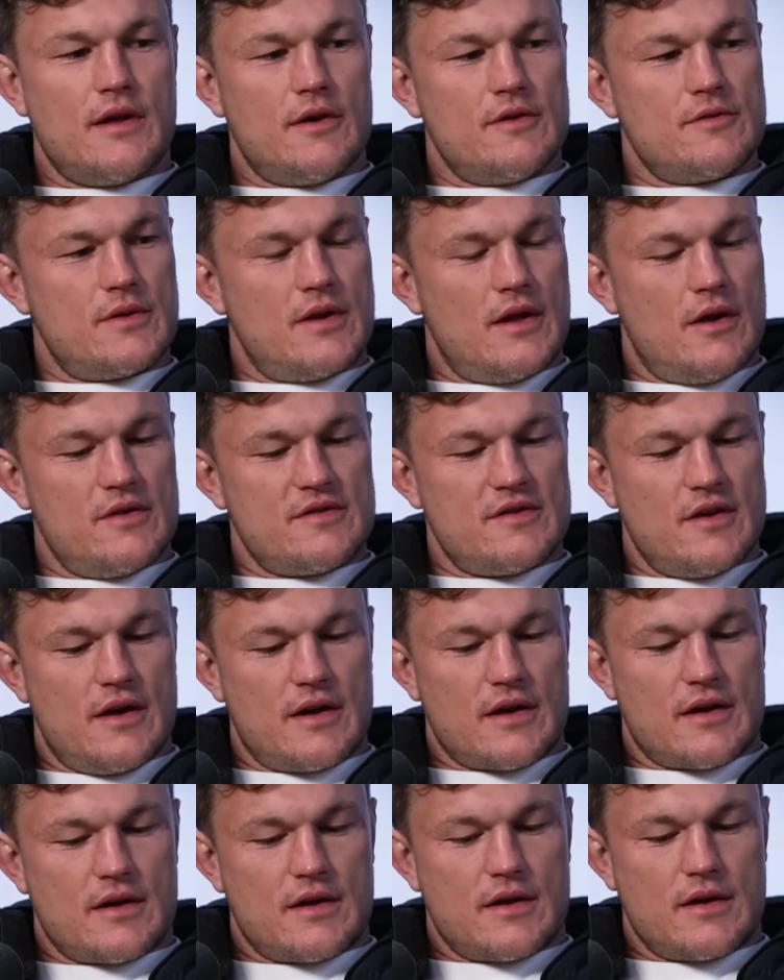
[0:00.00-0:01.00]
That was when I
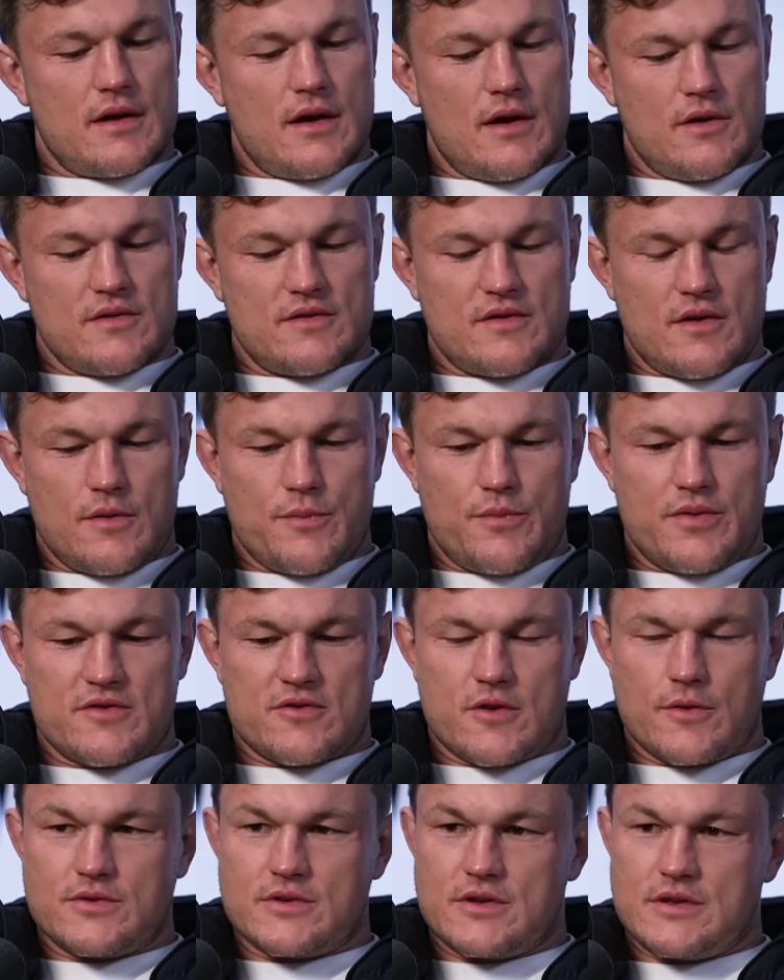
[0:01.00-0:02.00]
was on
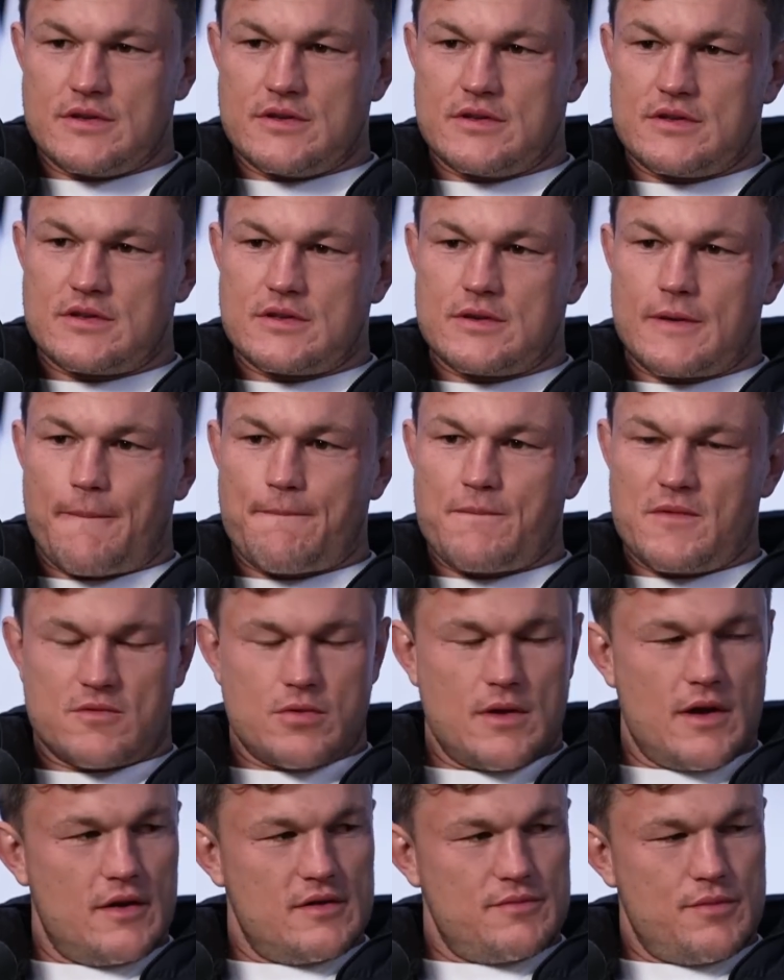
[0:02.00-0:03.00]
prescriptions. That's
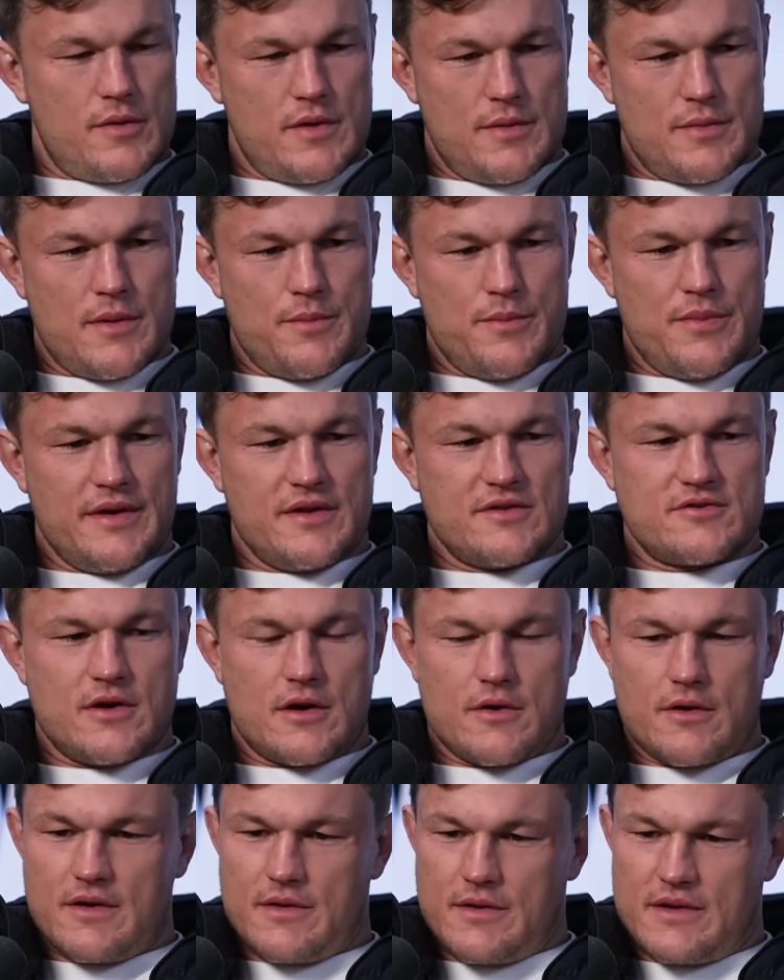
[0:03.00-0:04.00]
when I was probably my big
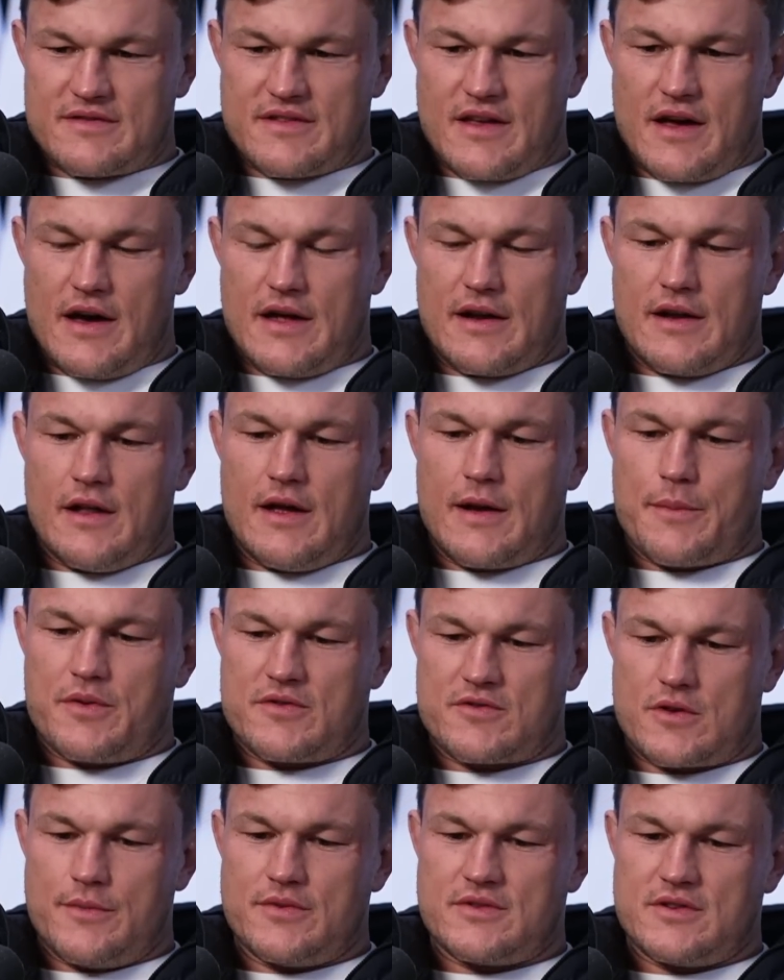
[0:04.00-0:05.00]
struggle that started. Like
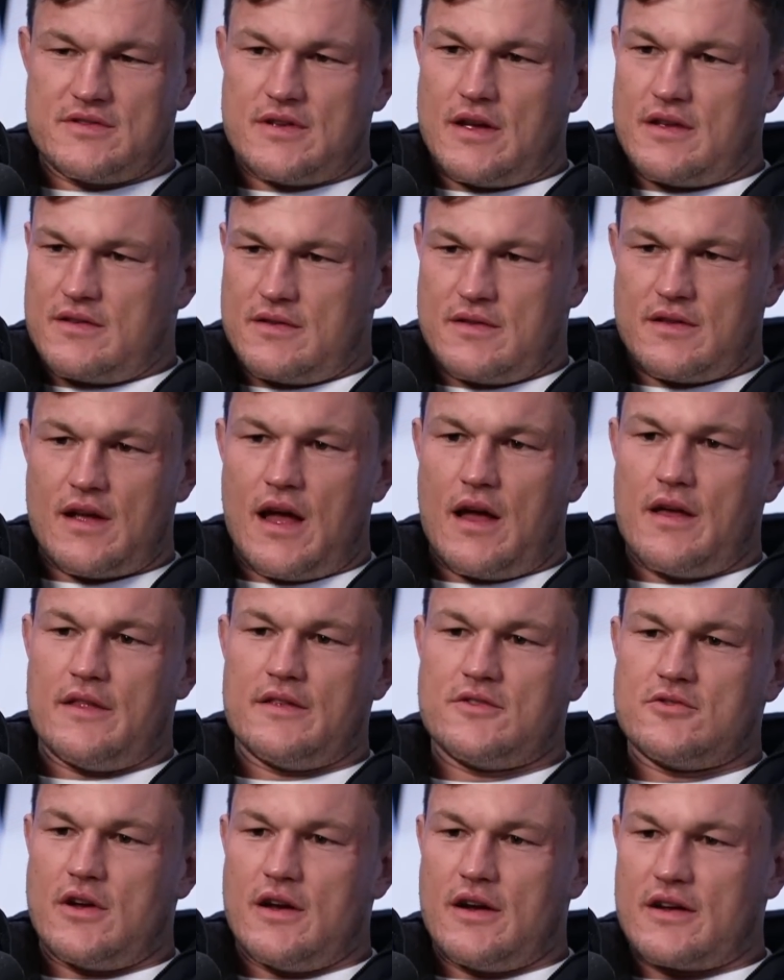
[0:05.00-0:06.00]
prescriptions, I was out of the
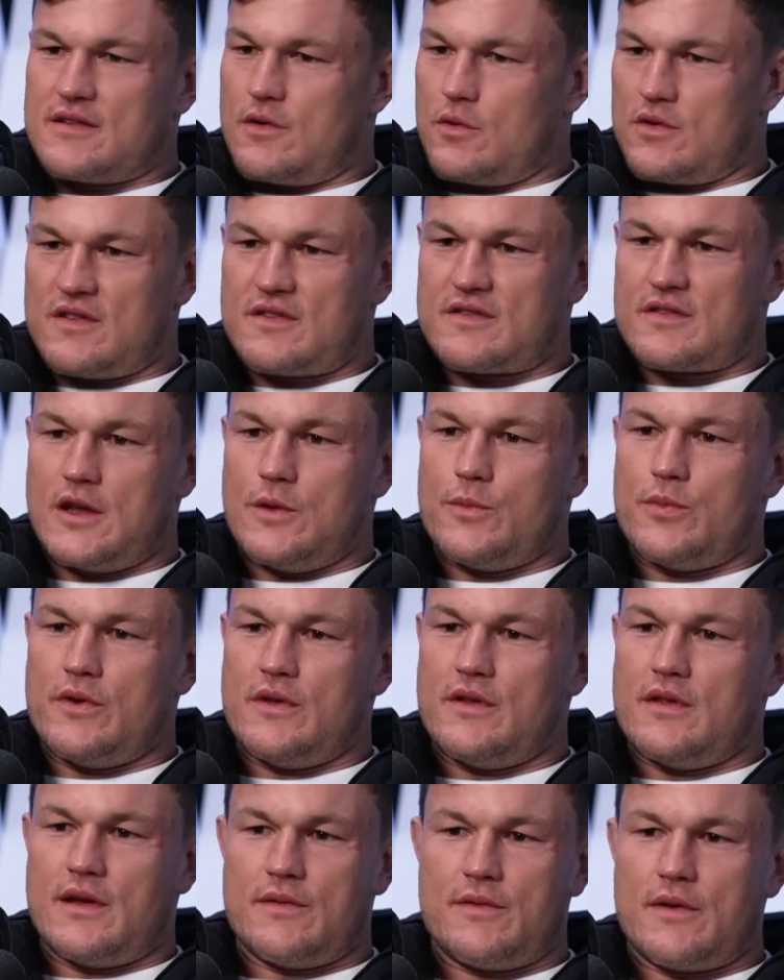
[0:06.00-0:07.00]
drugs. I wasn't
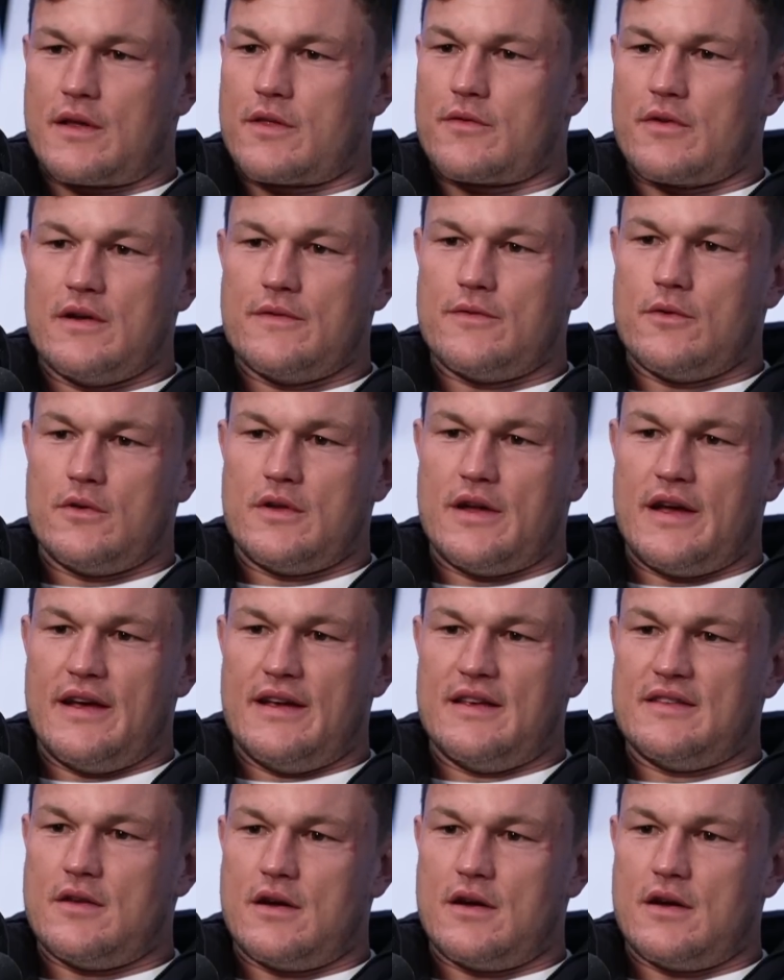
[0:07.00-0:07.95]
sleeping. I had like 3 or 4 days.